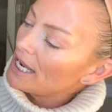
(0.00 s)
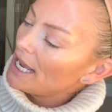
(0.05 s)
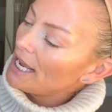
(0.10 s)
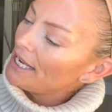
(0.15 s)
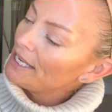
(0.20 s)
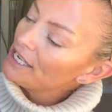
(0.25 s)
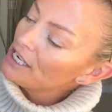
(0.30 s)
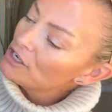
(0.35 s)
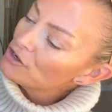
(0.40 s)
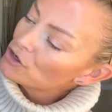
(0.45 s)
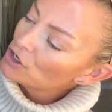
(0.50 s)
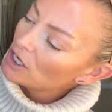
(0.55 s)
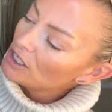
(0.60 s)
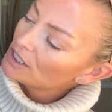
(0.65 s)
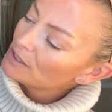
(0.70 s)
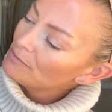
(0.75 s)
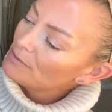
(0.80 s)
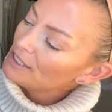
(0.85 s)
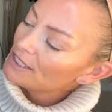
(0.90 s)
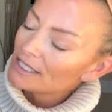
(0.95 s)
any
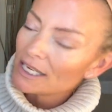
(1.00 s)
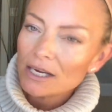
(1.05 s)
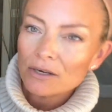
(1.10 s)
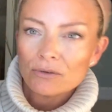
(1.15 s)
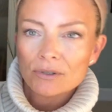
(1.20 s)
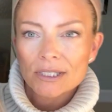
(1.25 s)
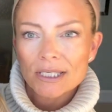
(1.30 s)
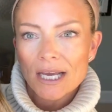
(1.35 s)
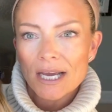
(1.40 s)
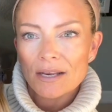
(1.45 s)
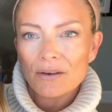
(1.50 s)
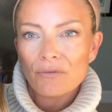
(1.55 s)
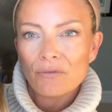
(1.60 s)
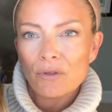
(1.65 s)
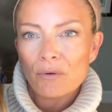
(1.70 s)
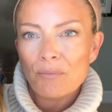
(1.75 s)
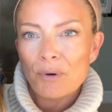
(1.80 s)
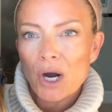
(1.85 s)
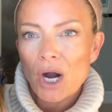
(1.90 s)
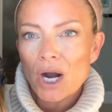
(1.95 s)
adjustments outside of the
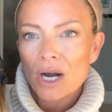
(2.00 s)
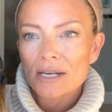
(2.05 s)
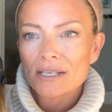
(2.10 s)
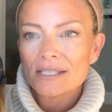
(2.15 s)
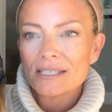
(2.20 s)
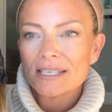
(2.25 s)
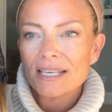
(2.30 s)
box.